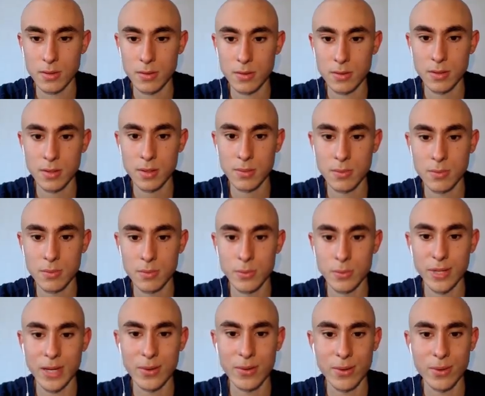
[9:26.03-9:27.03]
Yep.
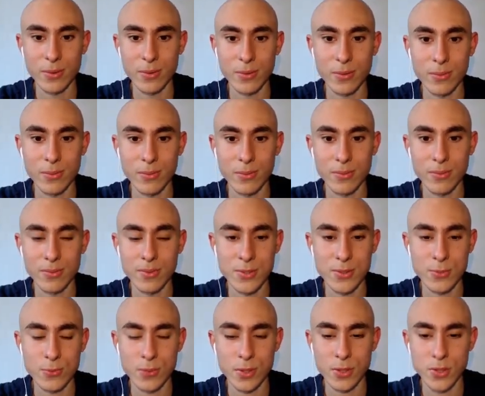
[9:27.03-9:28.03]
Yep.
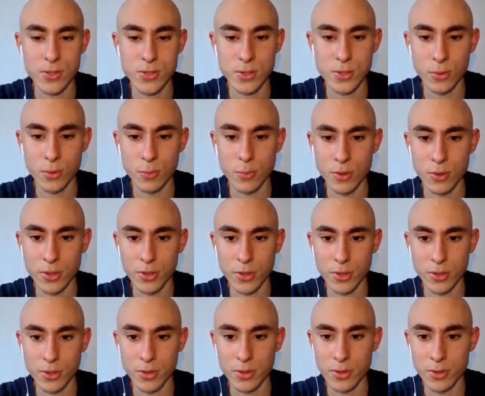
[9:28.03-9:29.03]
It's really slow,
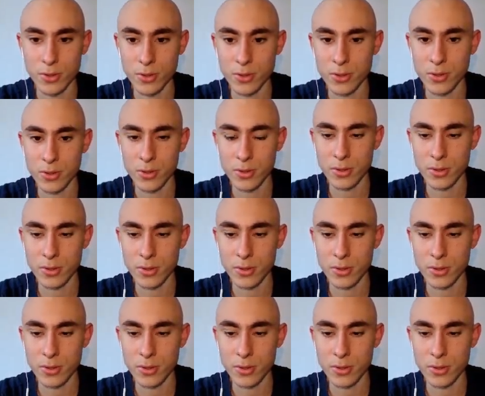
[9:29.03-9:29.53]
Molong. Okay, that's fine.